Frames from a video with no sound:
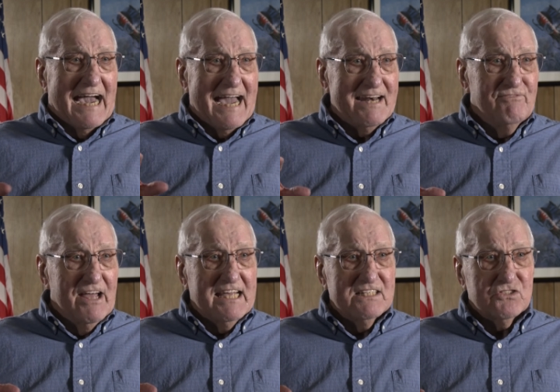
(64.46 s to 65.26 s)
guide
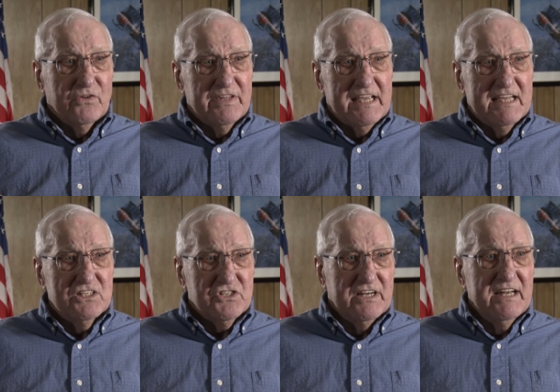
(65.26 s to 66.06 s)
vanes on the
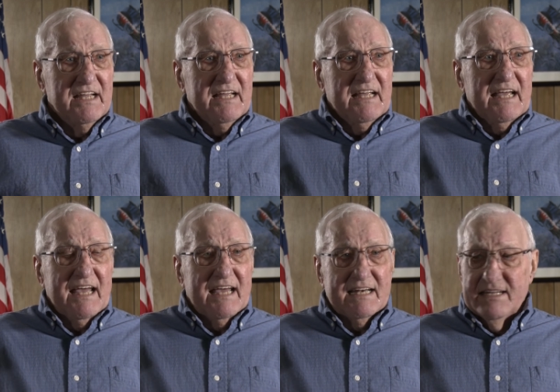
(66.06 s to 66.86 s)
engine,
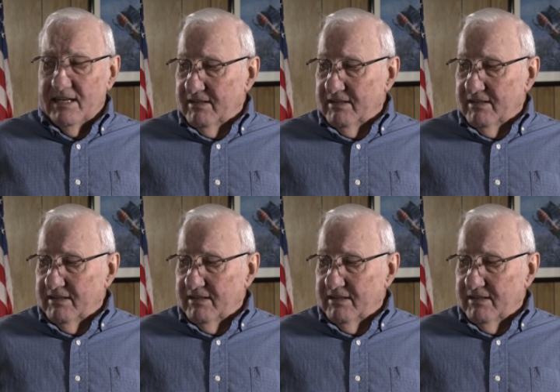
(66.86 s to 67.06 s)
and